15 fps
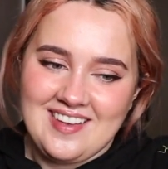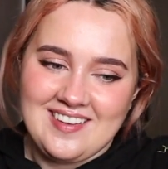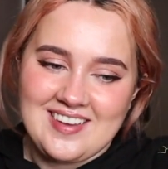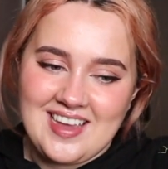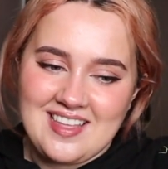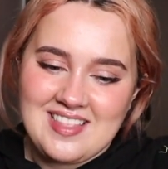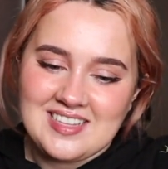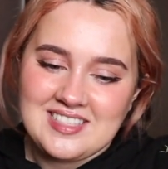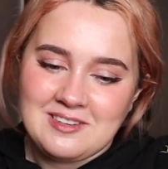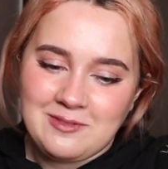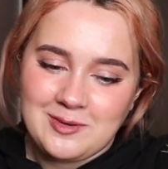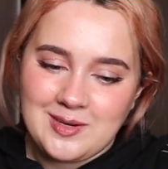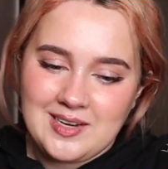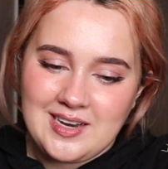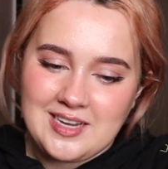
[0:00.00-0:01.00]
Okay, that's it
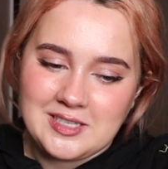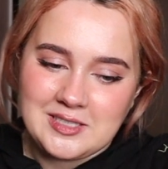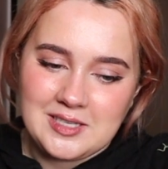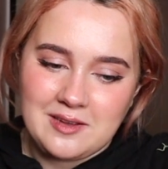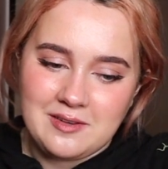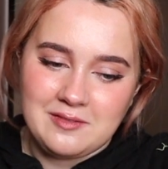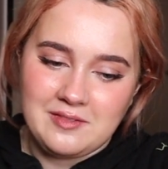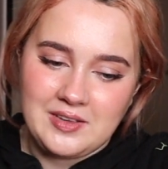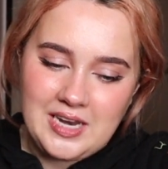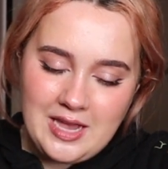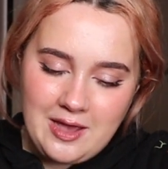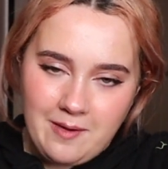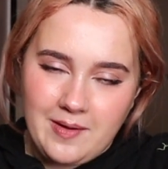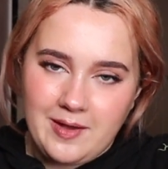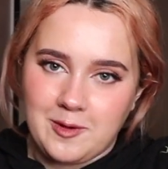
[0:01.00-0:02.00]
for today's
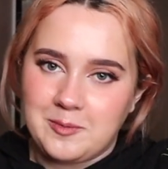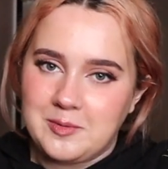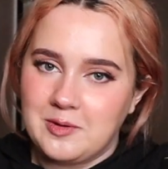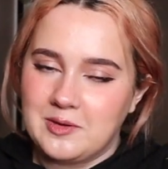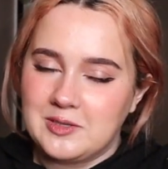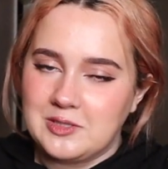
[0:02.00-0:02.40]
video. I hope you all